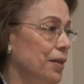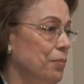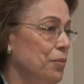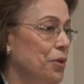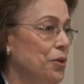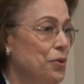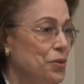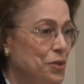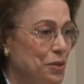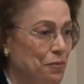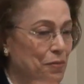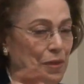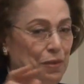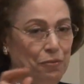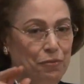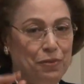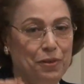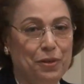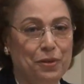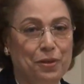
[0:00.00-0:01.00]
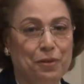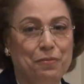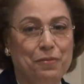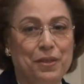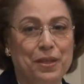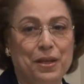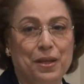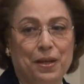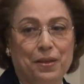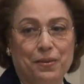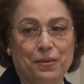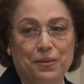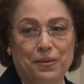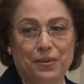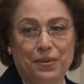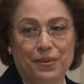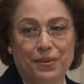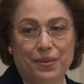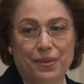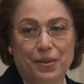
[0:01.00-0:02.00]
because of the fear of the other,